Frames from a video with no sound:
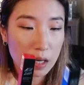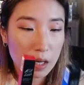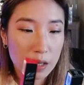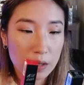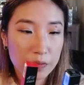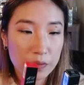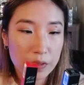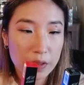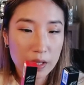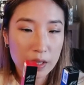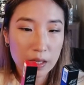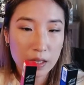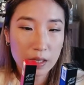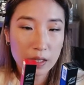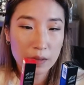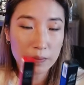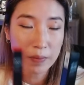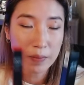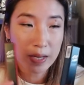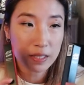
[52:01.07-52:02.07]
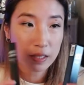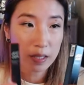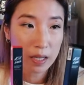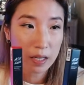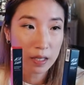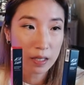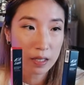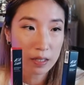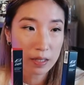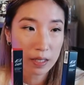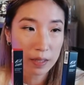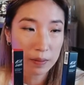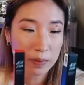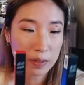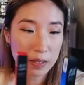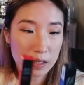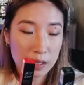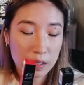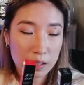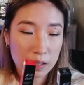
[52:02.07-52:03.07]
of the mascaras that I'm
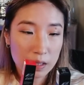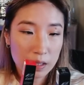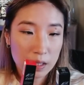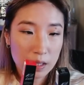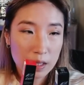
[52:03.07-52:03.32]
gonna,